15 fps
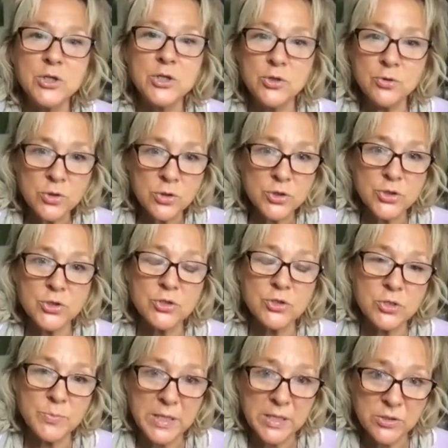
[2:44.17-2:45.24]
You can choose
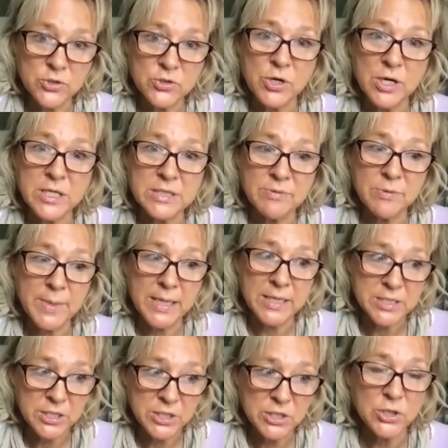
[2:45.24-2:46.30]
to be constructive
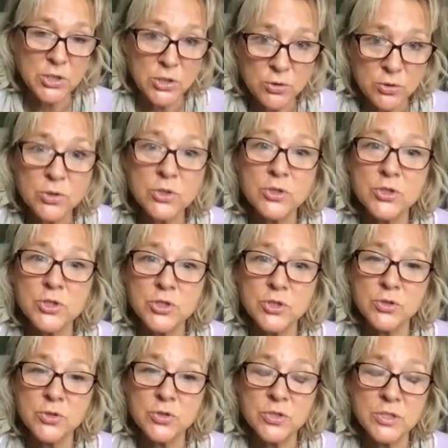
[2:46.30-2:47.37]
about it. You can
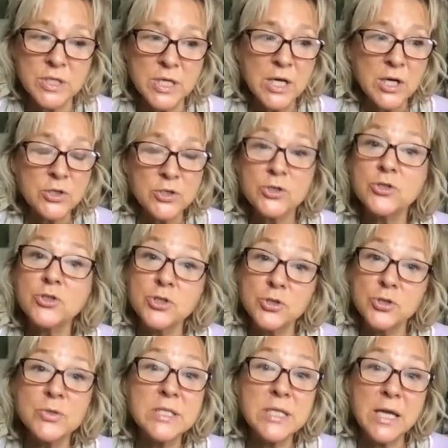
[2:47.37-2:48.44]
choose to
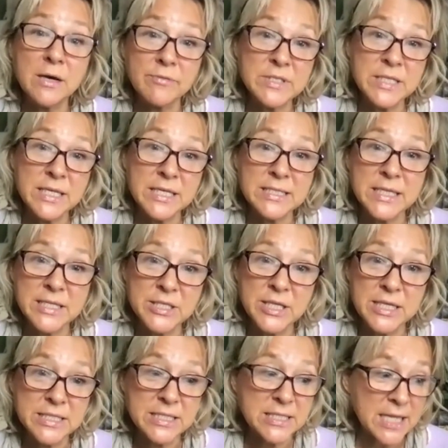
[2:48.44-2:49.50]
choose love, as I said
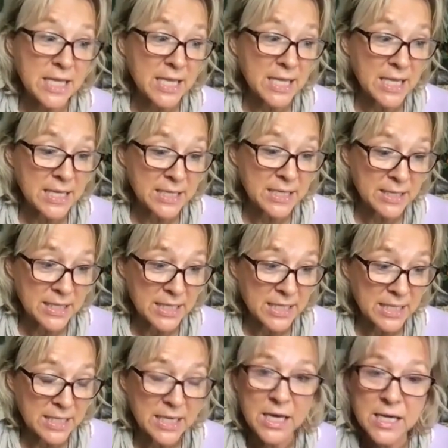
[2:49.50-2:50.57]
yesterday in
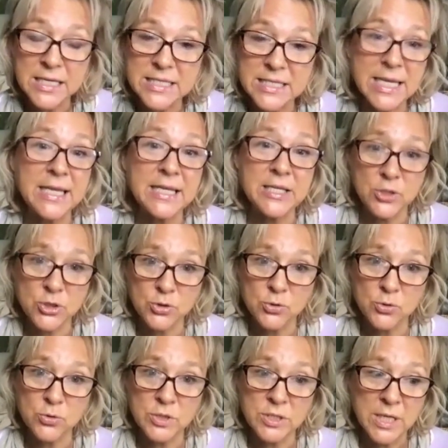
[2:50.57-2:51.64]
the uh, daily
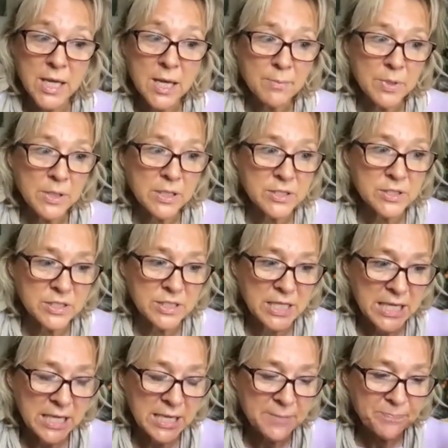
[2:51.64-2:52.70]
short, because
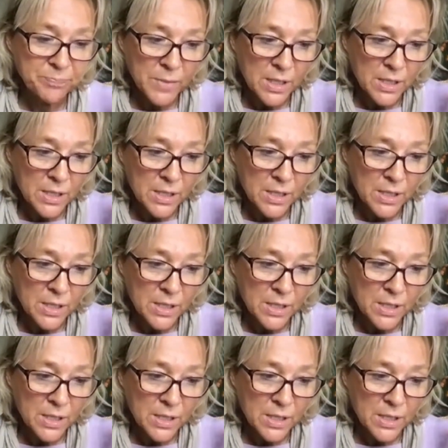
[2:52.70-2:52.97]
the